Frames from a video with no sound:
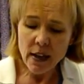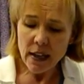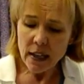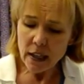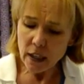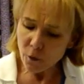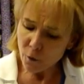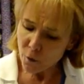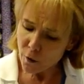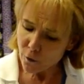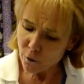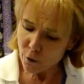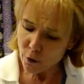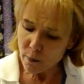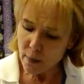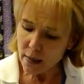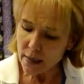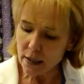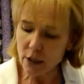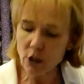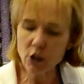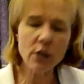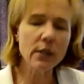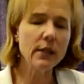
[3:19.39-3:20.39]
Even if you
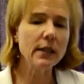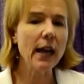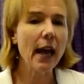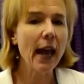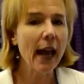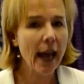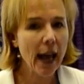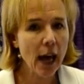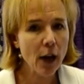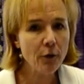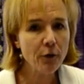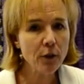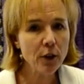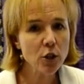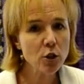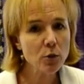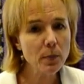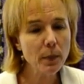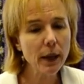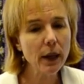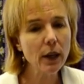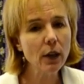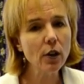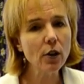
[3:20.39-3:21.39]
make it just a ½ inch
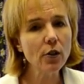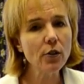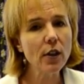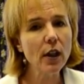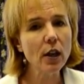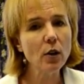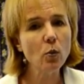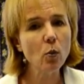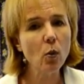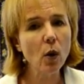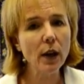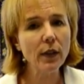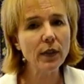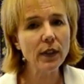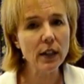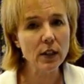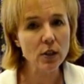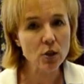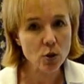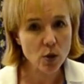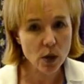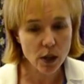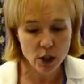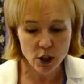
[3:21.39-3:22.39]
bigger than what the
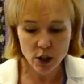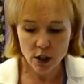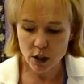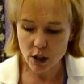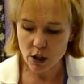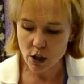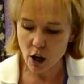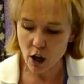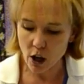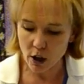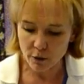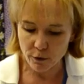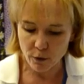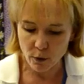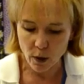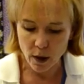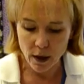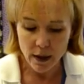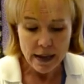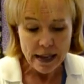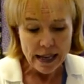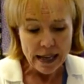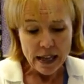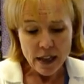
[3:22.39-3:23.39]
instructions call
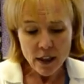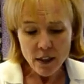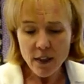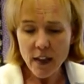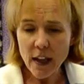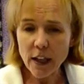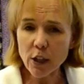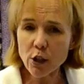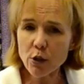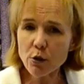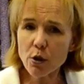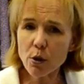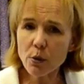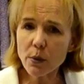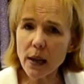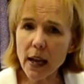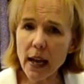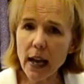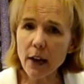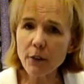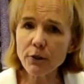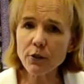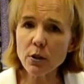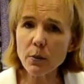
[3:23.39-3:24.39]
for, then you don't
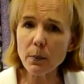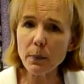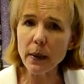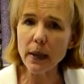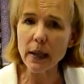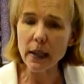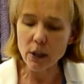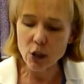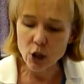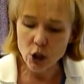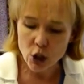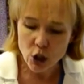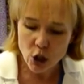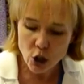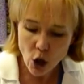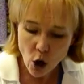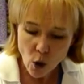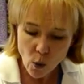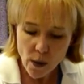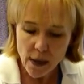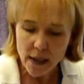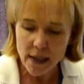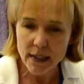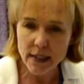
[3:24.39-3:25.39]
have to be
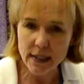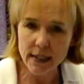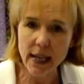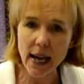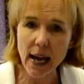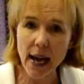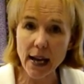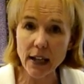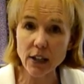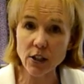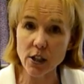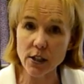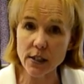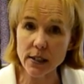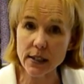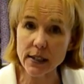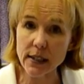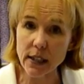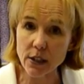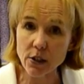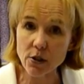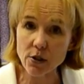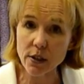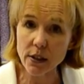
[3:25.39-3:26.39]
so exact on
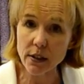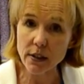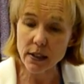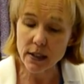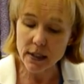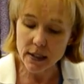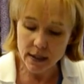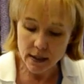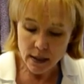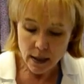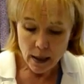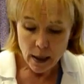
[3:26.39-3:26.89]
centering this,